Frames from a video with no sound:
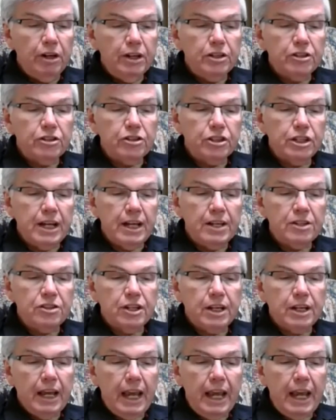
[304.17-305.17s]
to
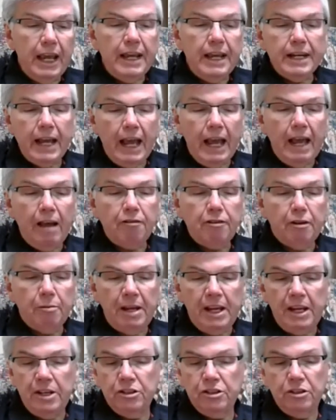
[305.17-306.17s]
suggest eight
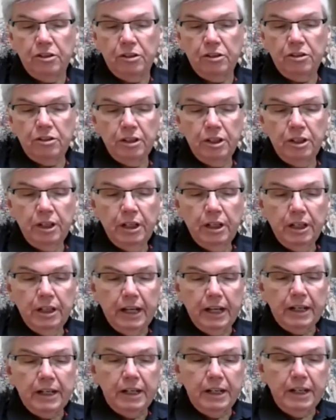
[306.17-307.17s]
affirmations
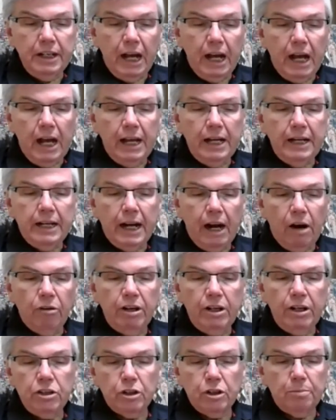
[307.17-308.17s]
that can guide our
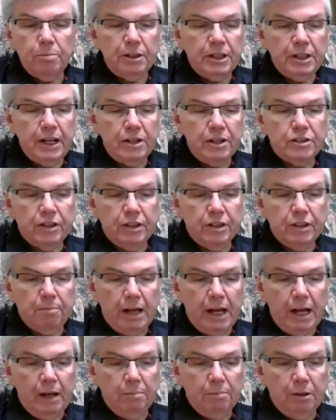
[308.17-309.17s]
interpretation of the
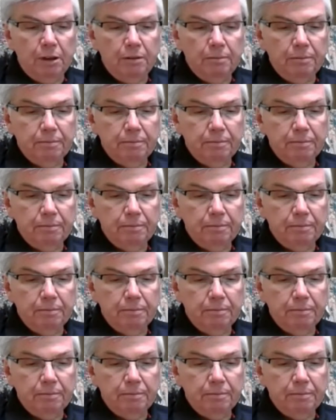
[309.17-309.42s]
Bible.